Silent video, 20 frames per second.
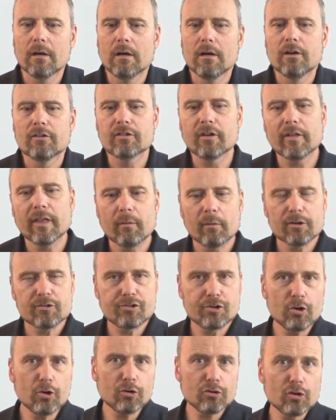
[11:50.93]
So there were
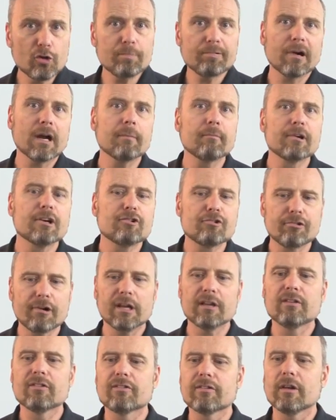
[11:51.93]
two primary
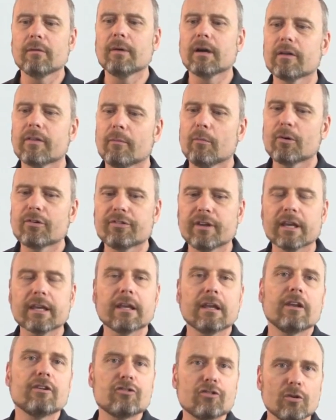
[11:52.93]
trends among the more
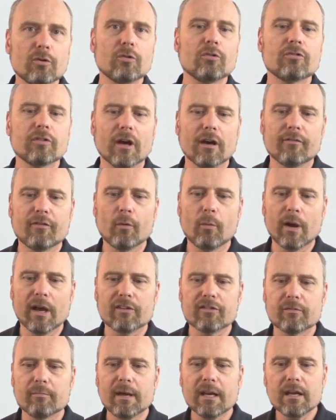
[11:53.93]
secular Jews of the
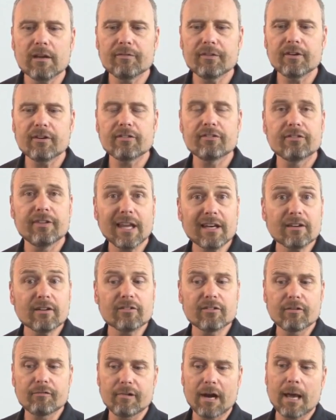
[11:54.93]
West. Many of the
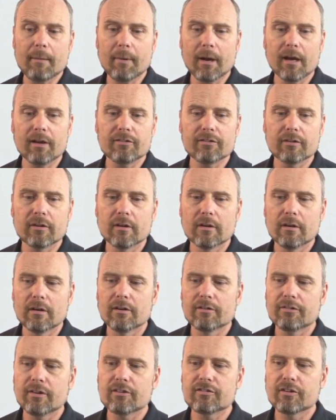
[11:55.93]
descendants of rabbis,
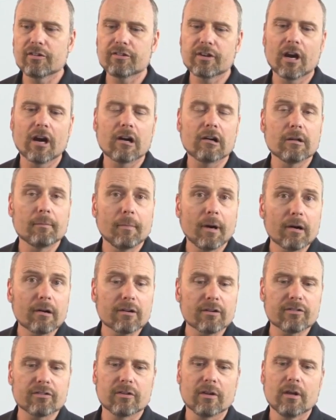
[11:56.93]
such as Karl
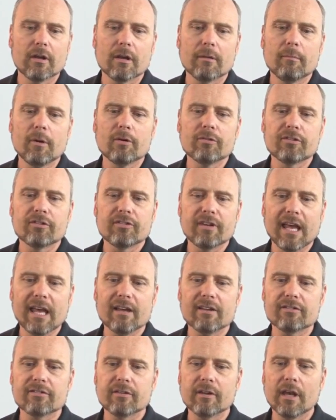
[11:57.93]
Marx, Moses
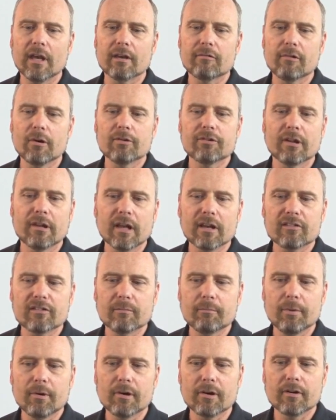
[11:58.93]
Hess, and Rosa
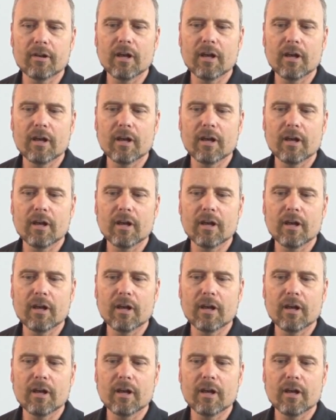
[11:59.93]
Luxemburg,